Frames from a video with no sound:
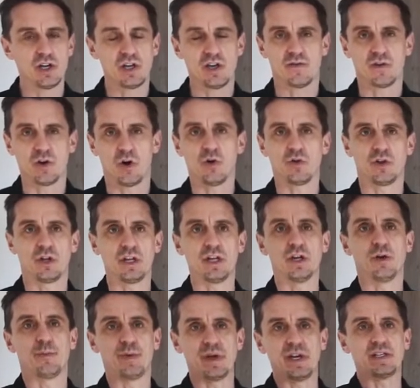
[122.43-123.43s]
you've got other
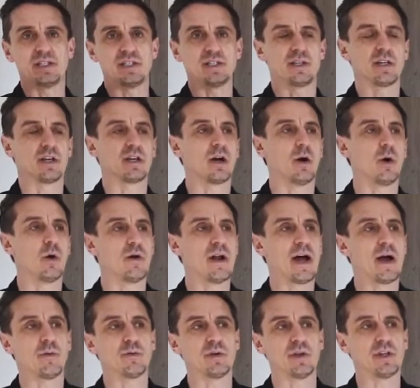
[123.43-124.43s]
little pieces that go
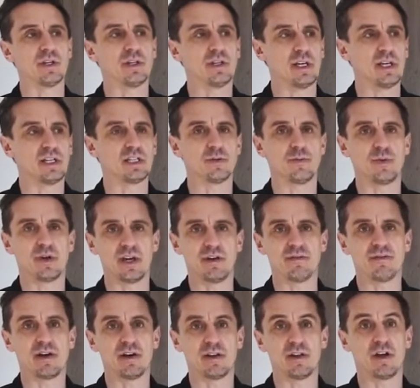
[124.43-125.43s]
around it that need to
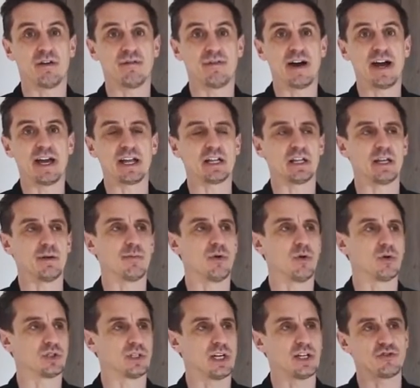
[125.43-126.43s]
be that are vitally important,